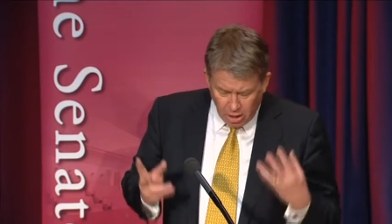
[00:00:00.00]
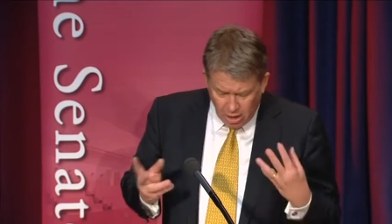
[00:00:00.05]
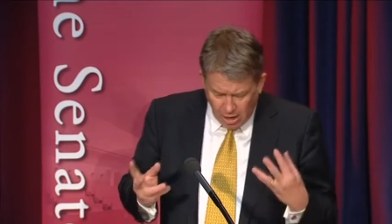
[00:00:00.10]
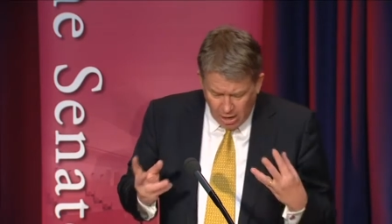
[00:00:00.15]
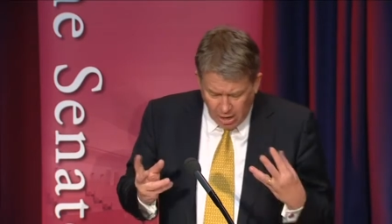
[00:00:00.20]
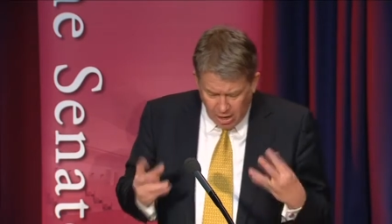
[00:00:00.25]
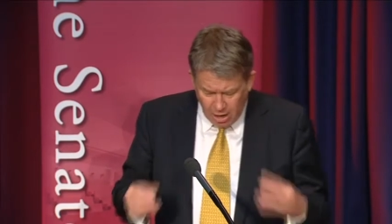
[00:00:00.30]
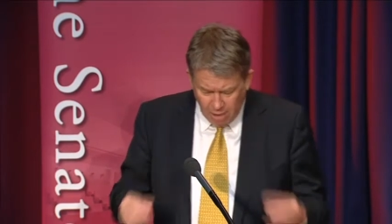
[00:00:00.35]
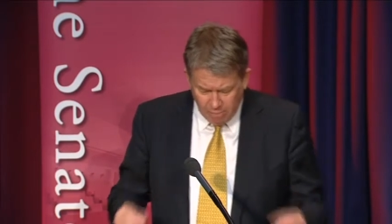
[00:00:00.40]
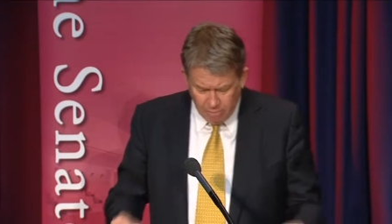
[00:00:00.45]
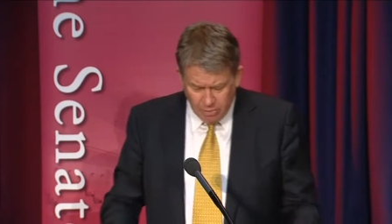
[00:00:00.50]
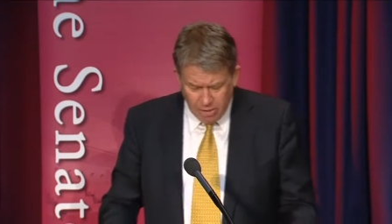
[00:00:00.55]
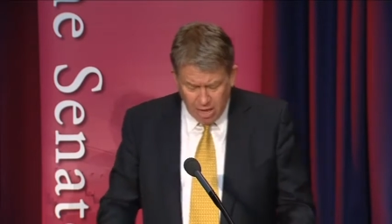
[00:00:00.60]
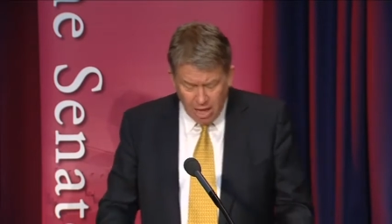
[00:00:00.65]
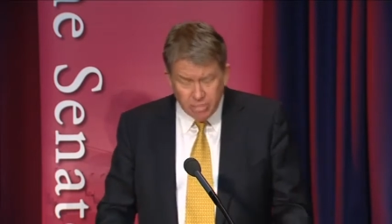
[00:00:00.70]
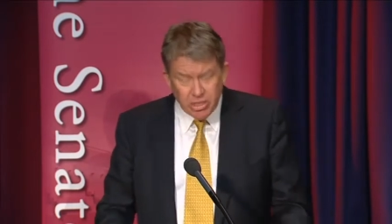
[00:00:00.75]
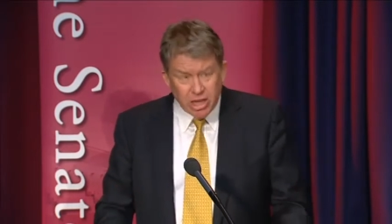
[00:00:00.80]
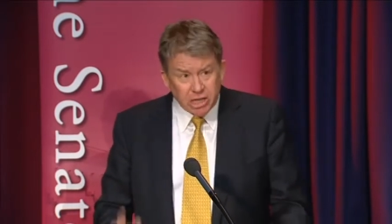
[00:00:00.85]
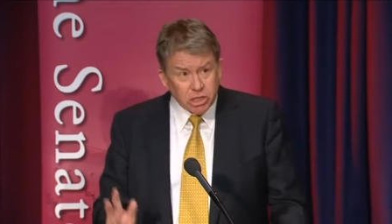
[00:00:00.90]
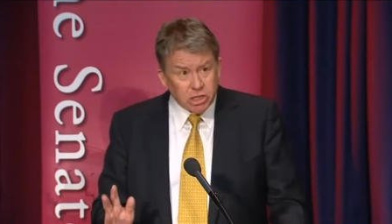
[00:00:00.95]
Um,
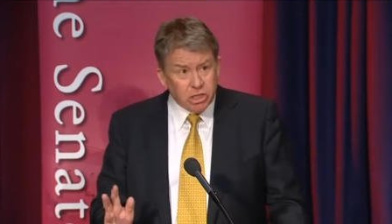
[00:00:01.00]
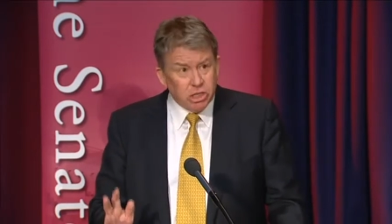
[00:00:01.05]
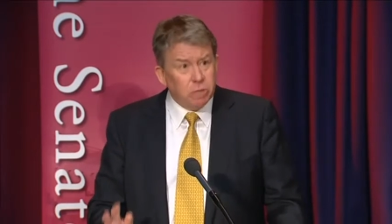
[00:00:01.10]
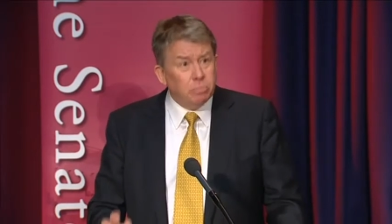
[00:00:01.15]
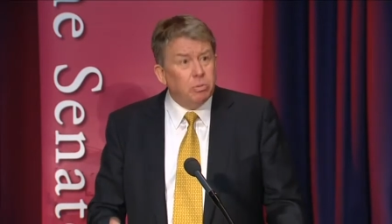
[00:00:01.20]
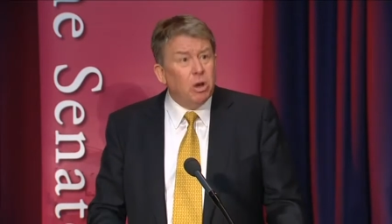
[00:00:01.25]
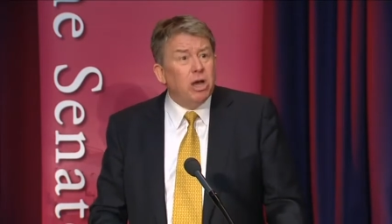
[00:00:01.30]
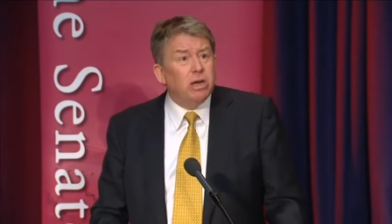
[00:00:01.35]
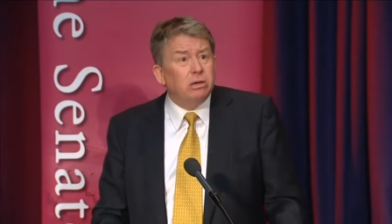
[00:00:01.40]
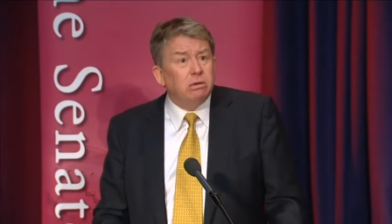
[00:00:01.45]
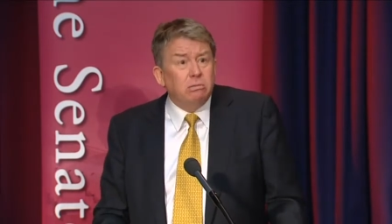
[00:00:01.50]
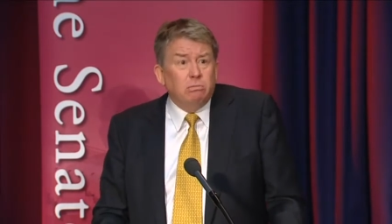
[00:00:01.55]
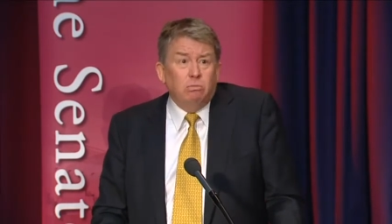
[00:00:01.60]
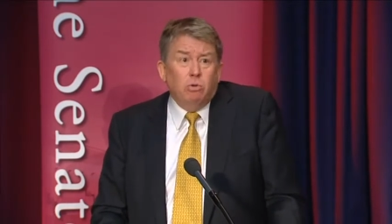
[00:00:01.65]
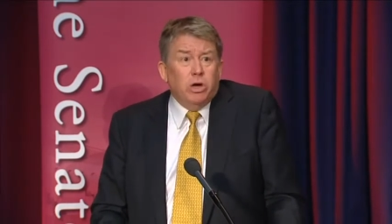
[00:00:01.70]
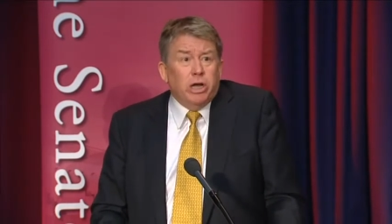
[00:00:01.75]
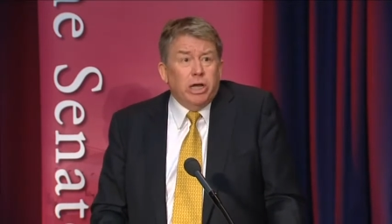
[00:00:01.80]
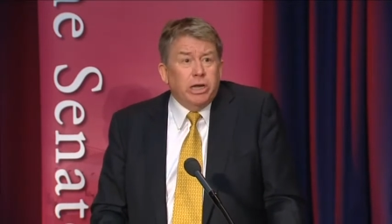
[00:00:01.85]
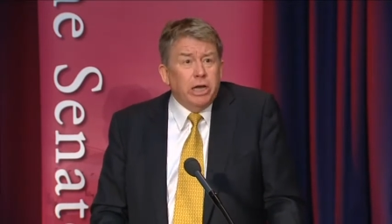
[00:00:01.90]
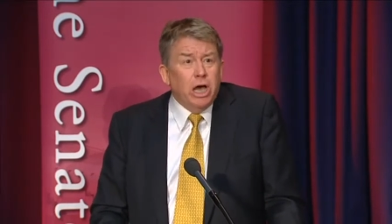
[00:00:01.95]
and that's despite
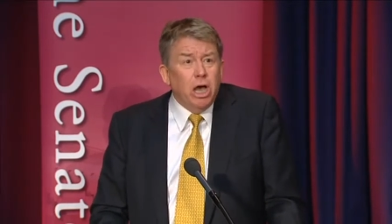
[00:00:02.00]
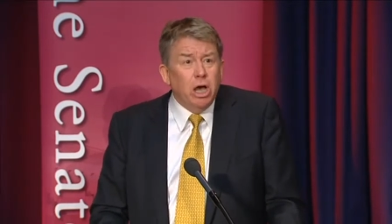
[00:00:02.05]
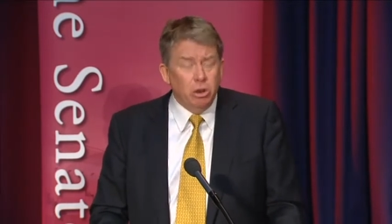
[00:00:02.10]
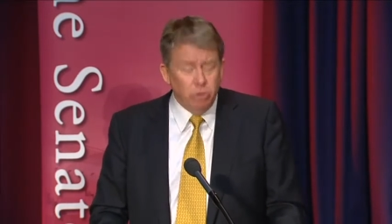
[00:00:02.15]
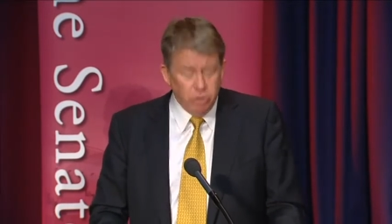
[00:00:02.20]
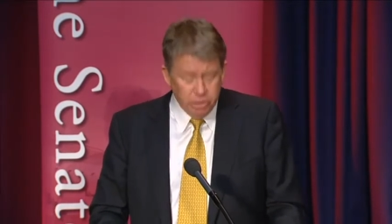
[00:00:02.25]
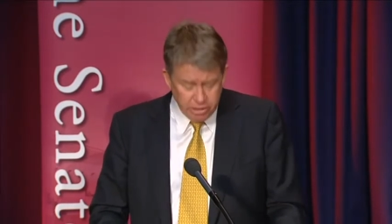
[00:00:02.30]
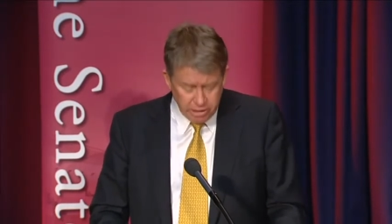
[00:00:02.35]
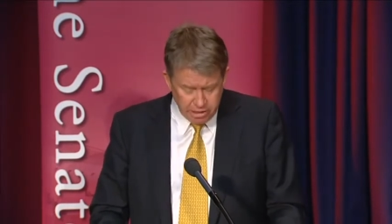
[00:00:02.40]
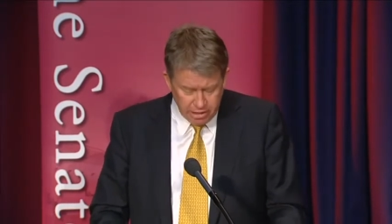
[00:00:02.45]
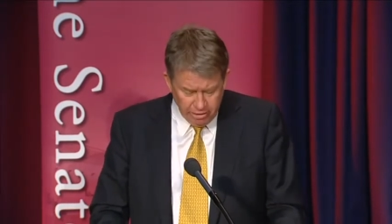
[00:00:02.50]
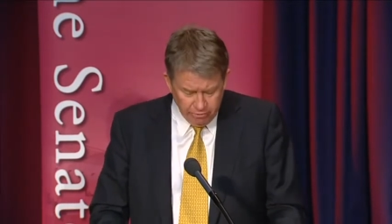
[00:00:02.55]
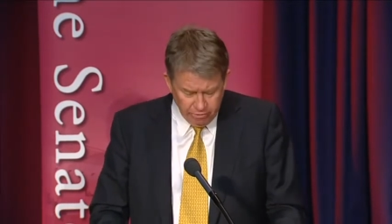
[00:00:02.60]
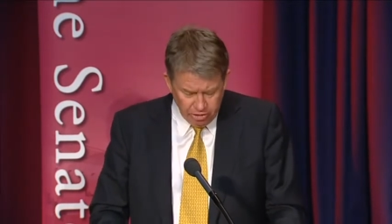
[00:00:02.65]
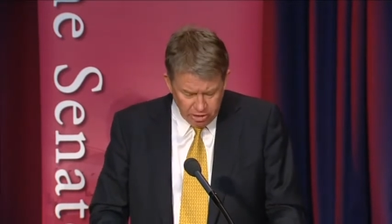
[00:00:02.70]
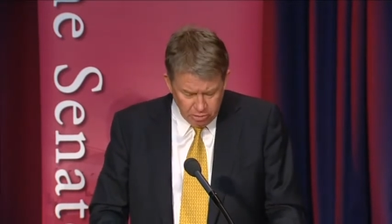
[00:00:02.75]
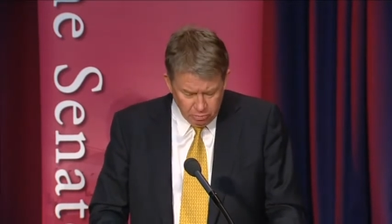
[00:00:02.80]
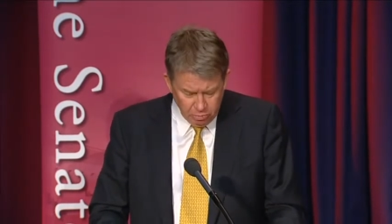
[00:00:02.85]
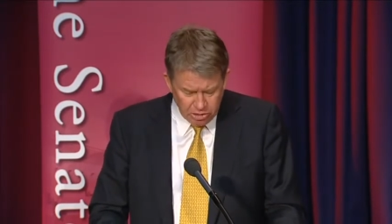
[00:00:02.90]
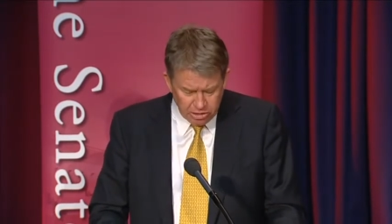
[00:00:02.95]
what I know are
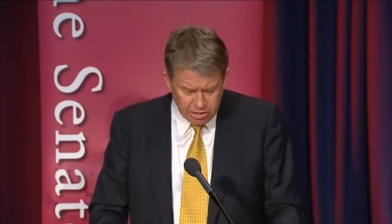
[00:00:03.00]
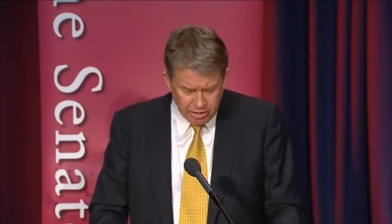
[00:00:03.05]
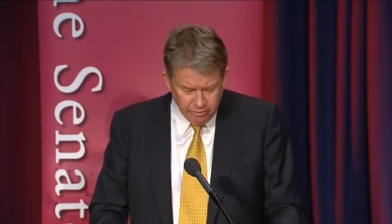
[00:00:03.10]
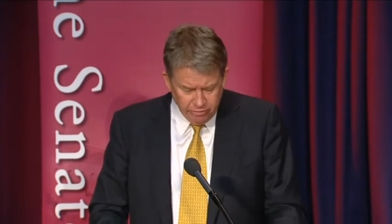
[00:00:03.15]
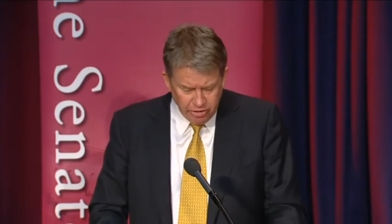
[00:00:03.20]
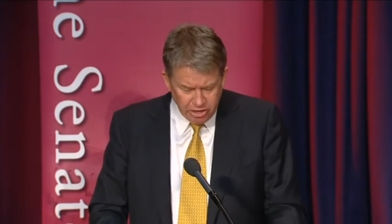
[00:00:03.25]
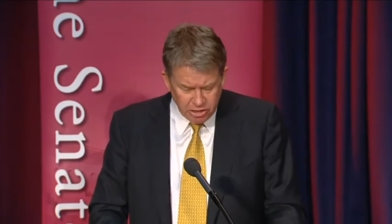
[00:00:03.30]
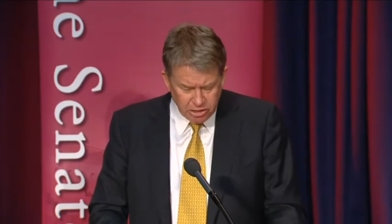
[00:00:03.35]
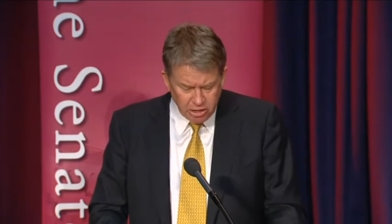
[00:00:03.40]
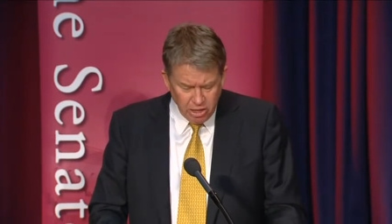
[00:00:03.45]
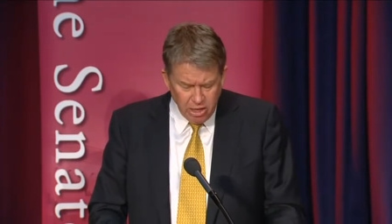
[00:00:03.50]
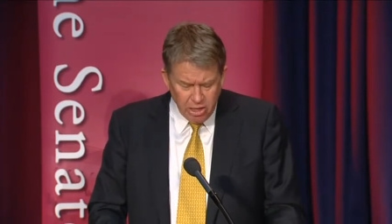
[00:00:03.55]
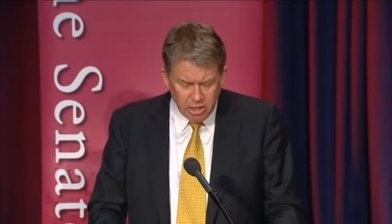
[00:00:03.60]
significant misgivings